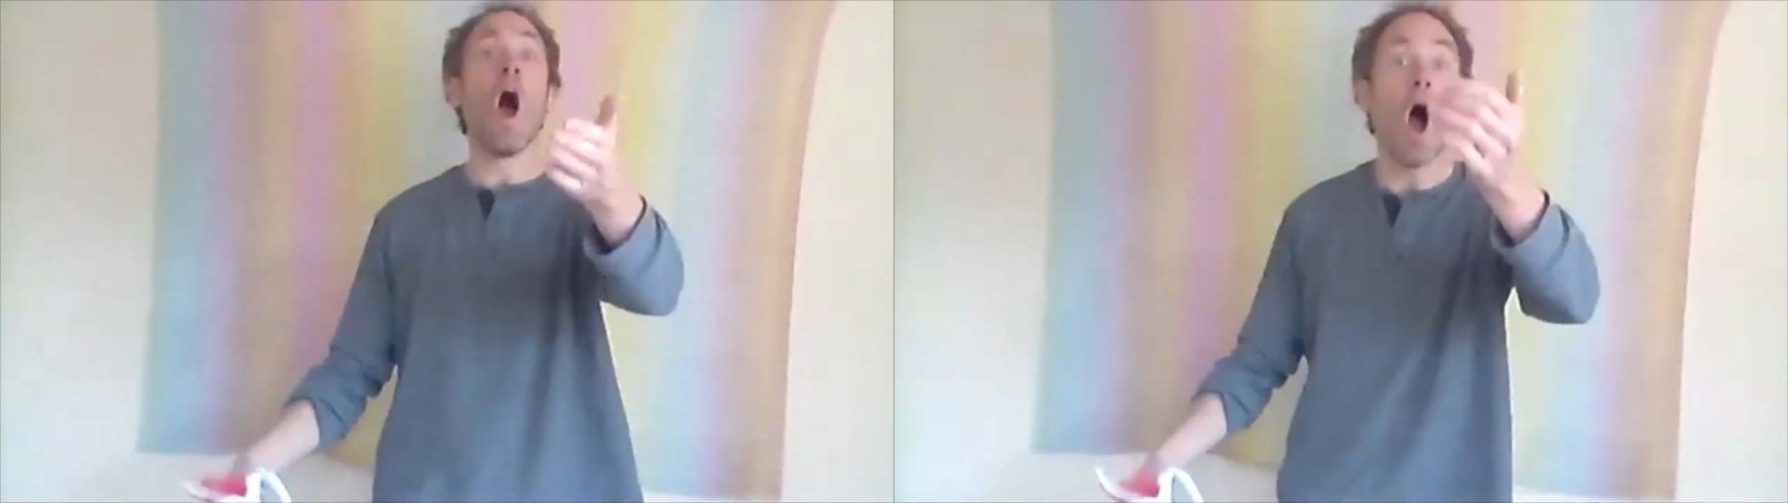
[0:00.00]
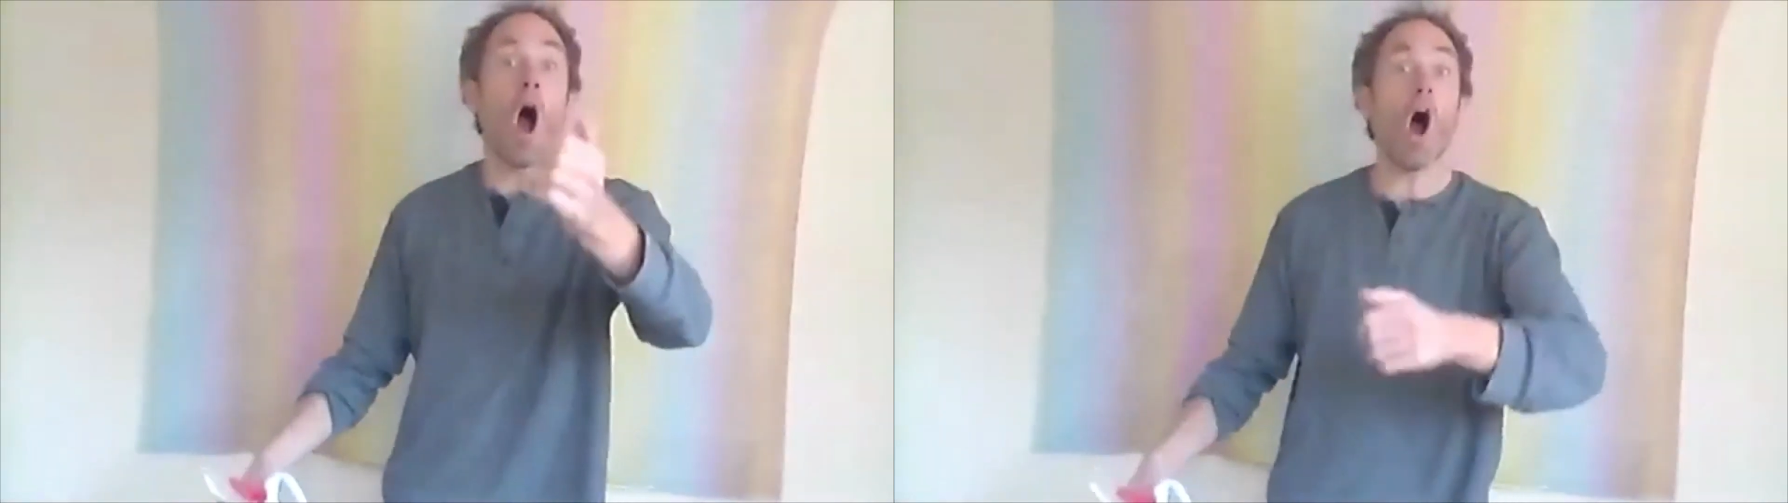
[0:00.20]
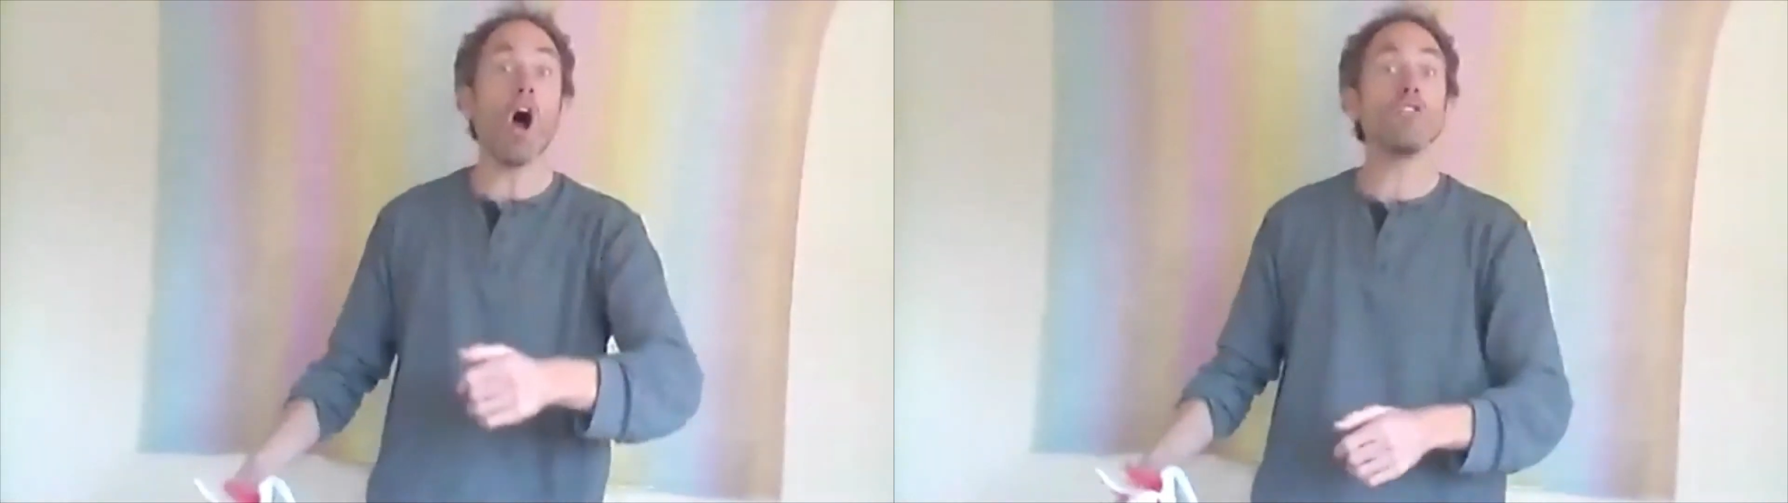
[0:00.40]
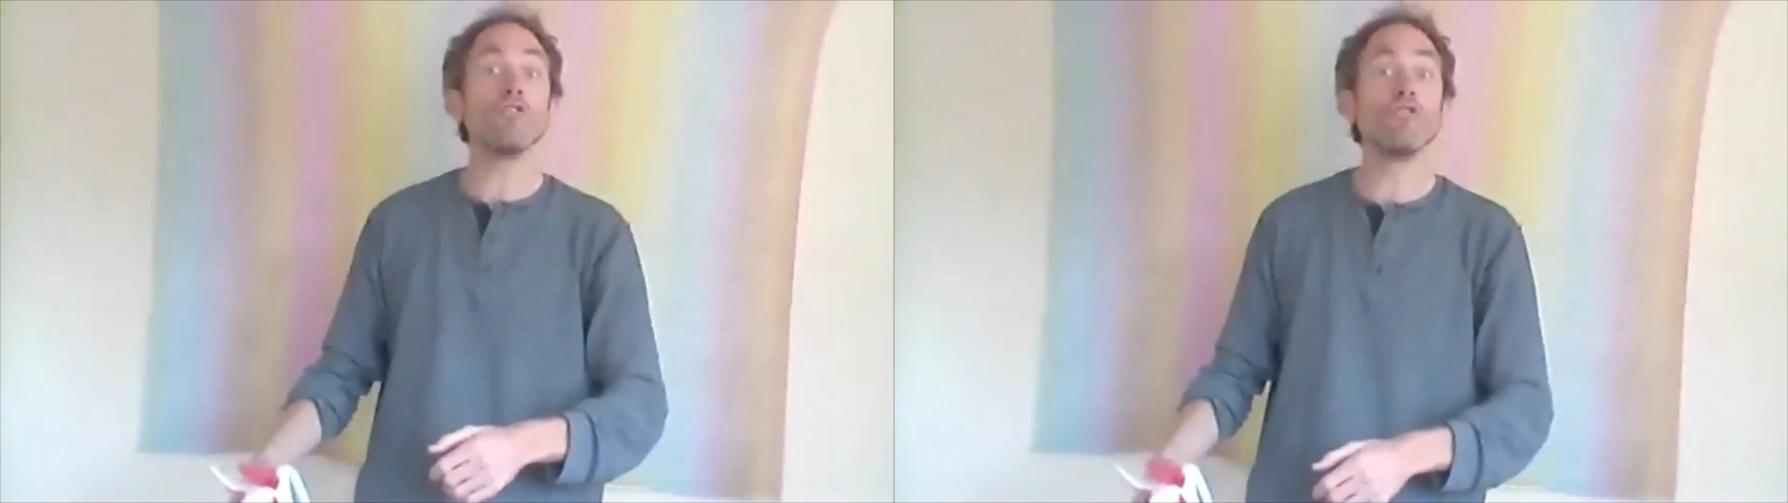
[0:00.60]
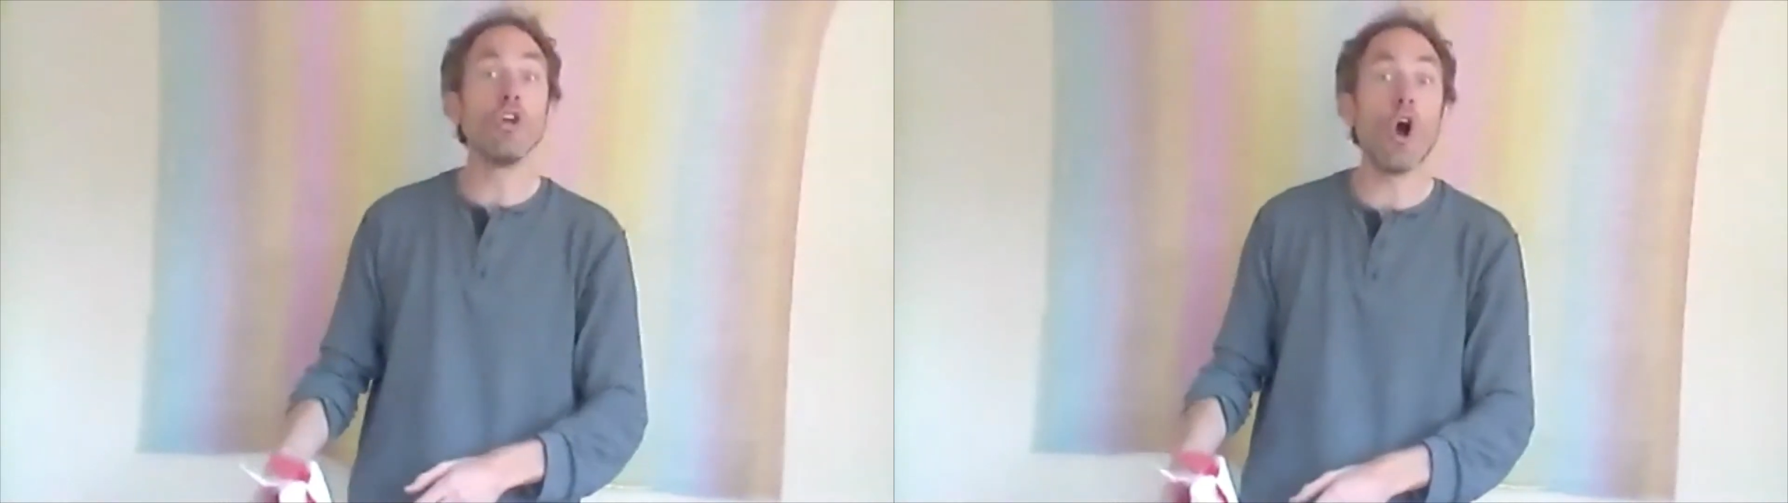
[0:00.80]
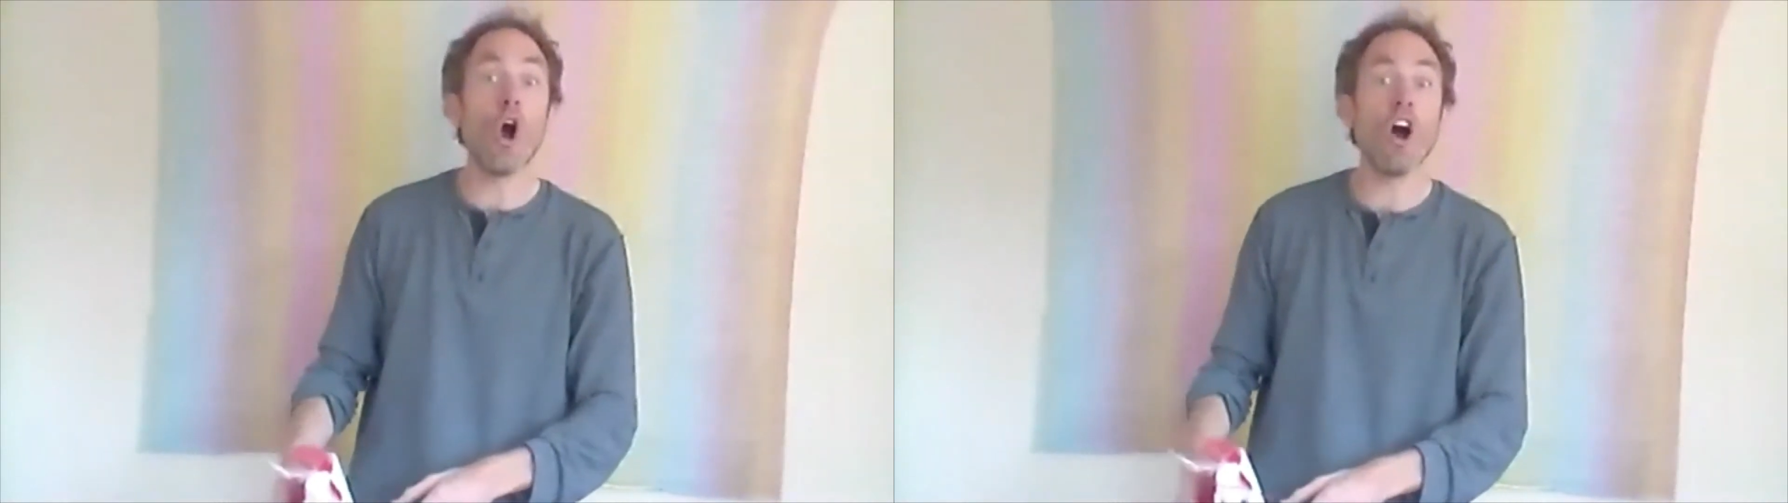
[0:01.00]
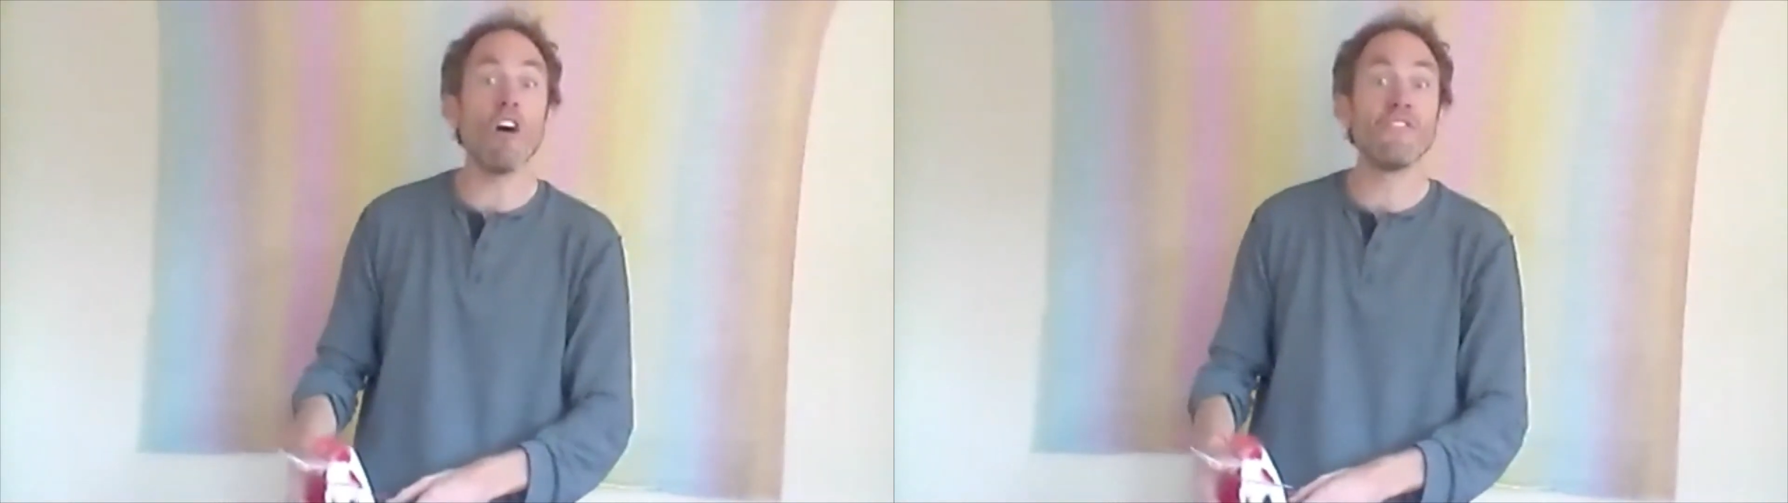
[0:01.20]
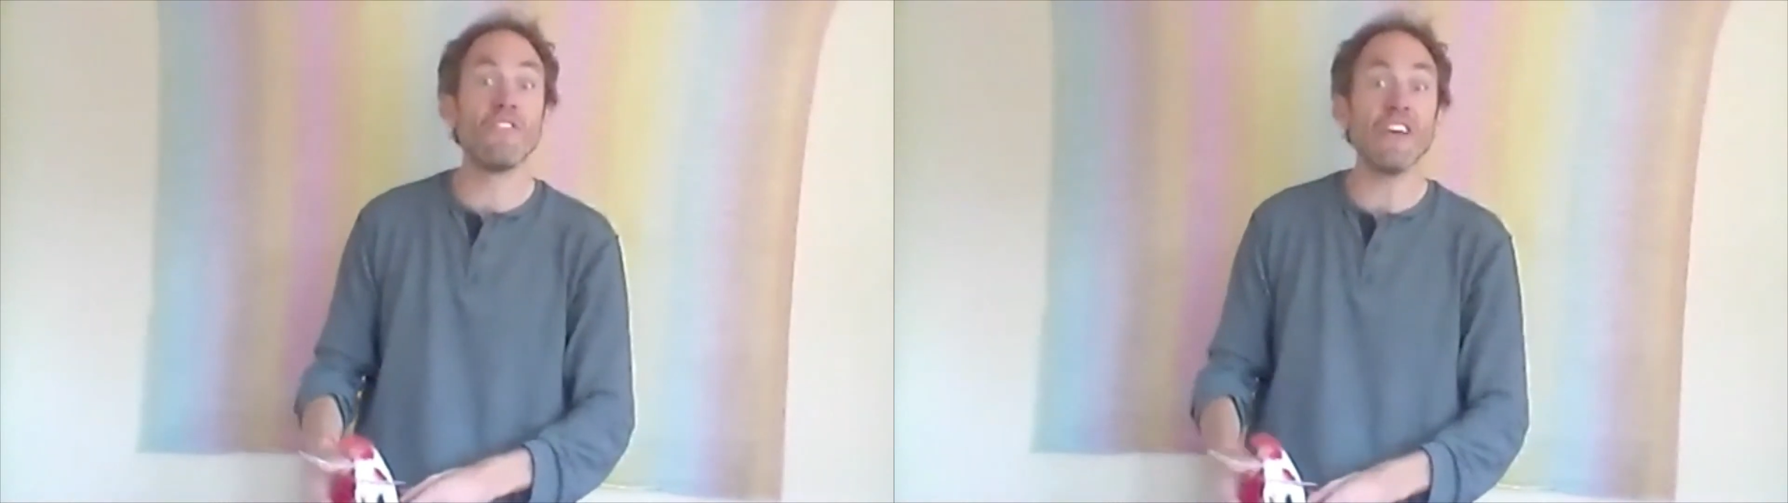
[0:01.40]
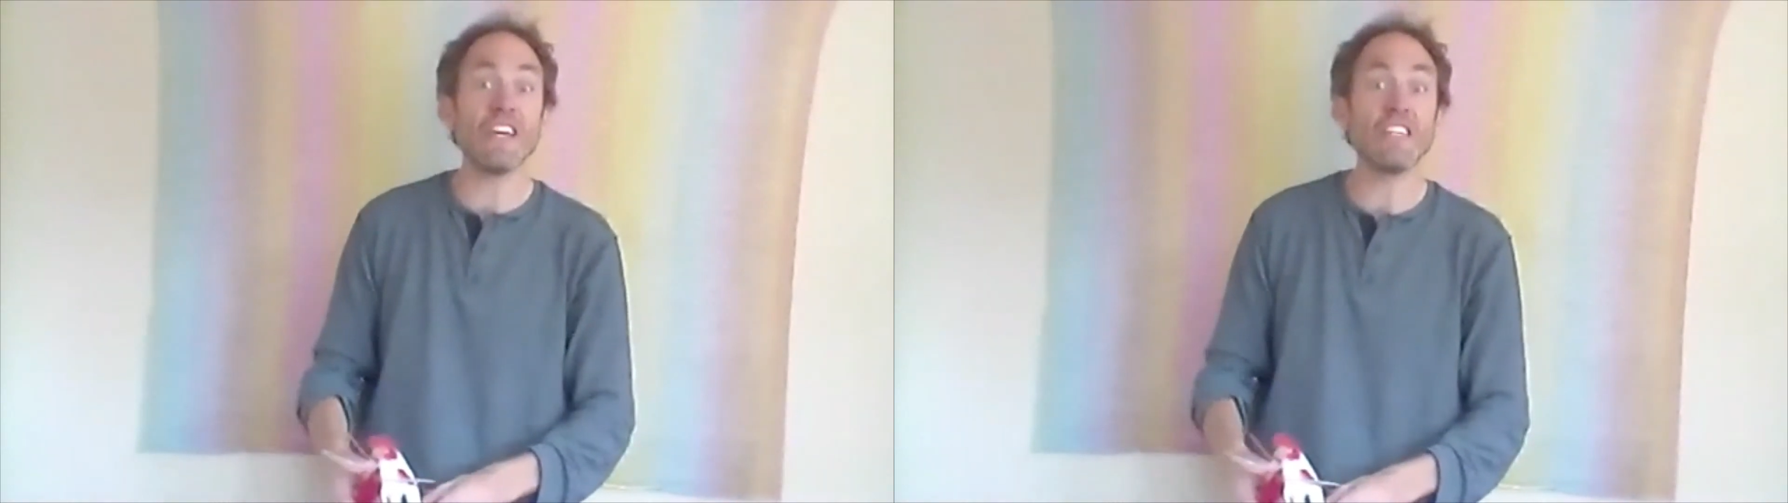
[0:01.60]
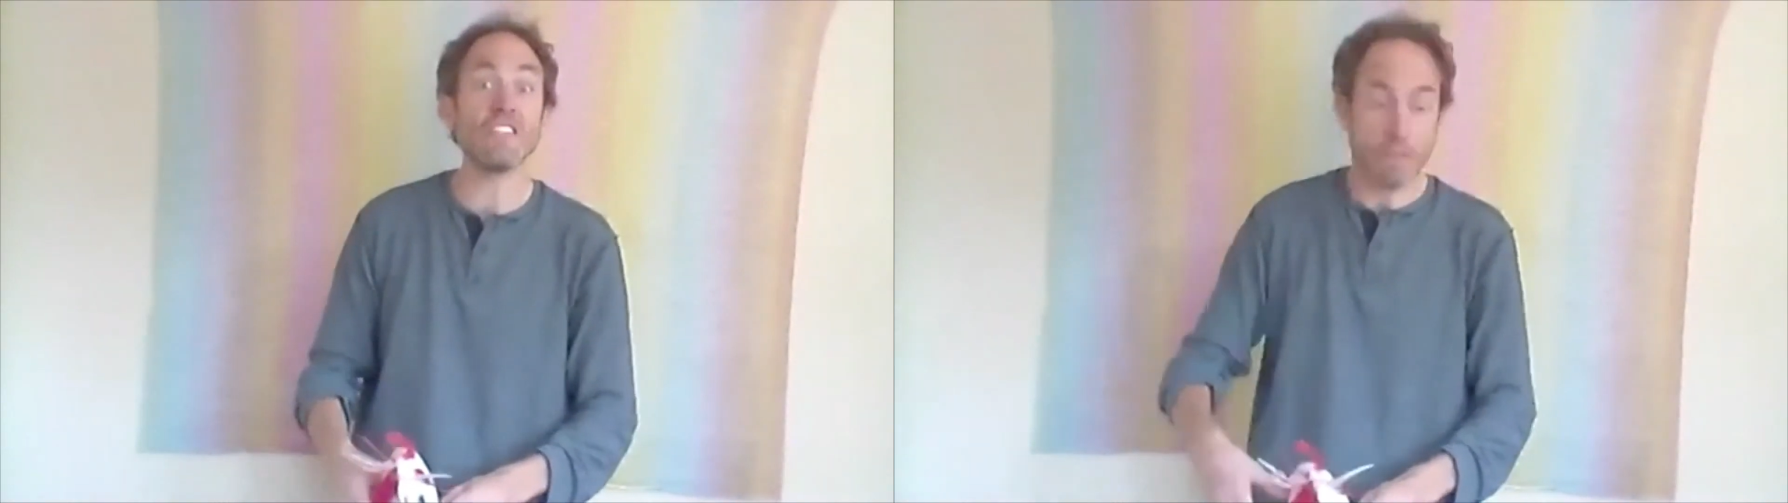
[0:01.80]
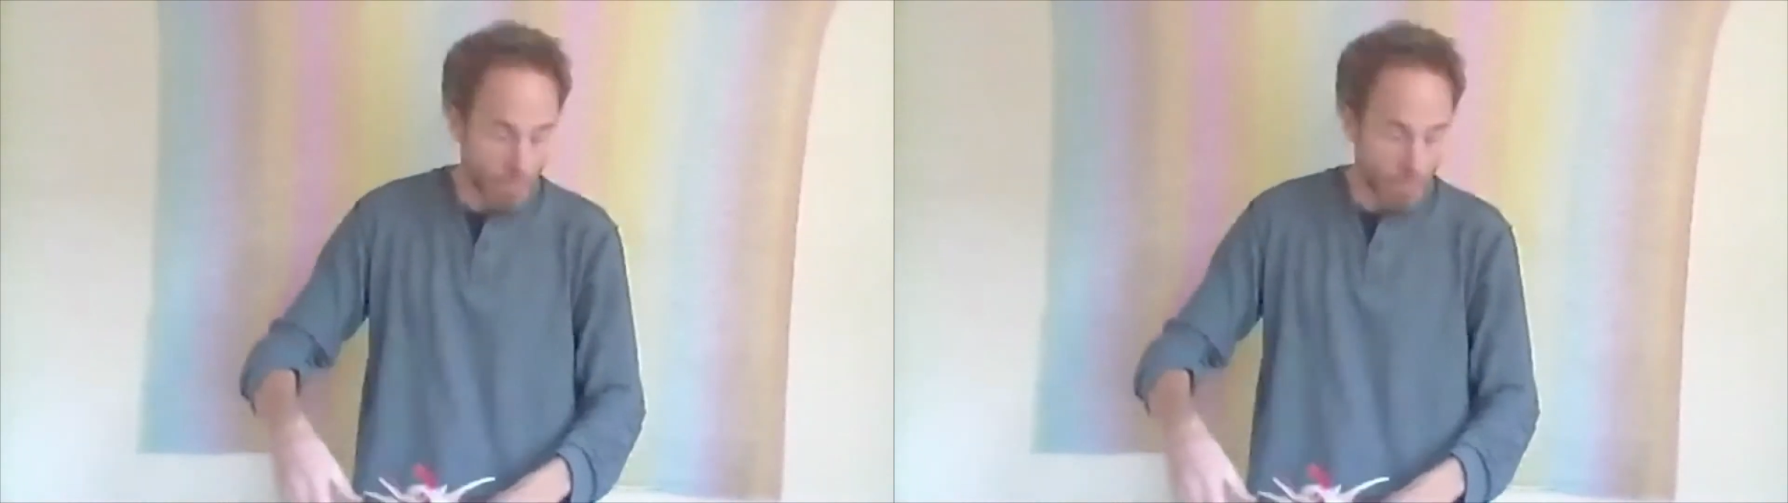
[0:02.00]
on your feet.